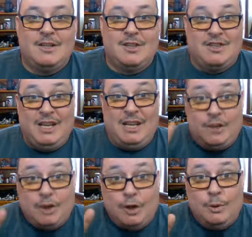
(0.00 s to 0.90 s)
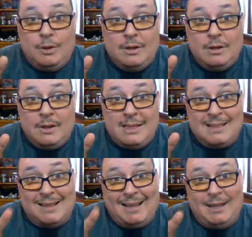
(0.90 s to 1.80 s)
So you need 2, because
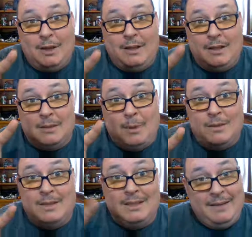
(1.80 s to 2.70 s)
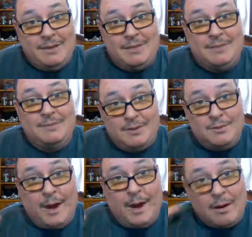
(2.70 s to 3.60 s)
the likelihood that they're both going to leave is
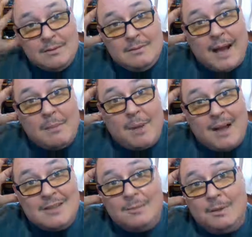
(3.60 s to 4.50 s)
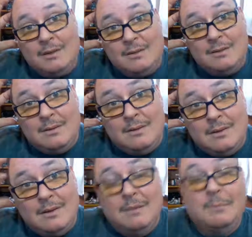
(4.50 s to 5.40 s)
rare. Not impossible,
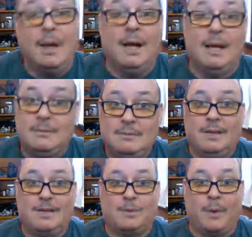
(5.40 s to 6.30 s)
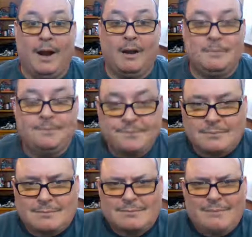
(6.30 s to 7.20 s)
but it's rare.
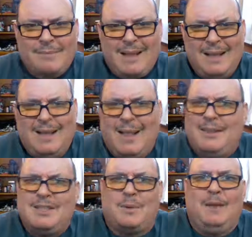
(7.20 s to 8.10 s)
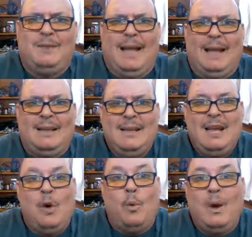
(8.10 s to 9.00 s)
A lot of things around that.
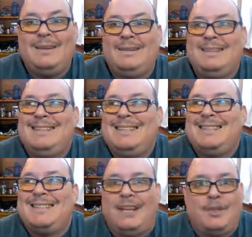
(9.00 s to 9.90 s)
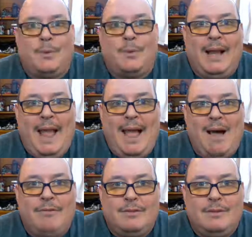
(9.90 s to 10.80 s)
What sites are we going to
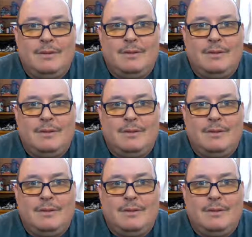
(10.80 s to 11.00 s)
have?